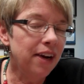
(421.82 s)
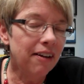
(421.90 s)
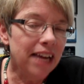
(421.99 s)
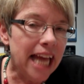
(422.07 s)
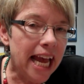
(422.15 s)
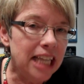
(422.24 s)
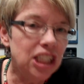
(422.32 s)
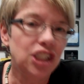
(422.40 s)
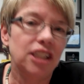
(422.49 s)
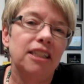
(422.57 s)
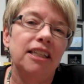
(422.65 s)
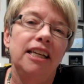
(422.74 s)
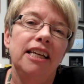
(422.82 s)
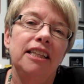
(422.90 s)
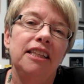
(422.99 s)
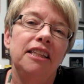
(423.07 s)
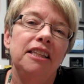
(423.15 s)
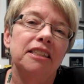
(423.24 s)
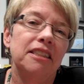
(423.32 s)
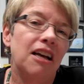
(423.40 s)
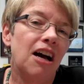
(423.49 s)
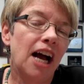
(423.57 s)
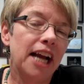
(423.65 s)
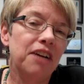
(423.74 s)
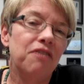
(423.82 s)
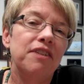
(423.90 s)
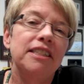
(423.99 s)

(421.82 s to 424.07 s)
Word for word: variation in this kind of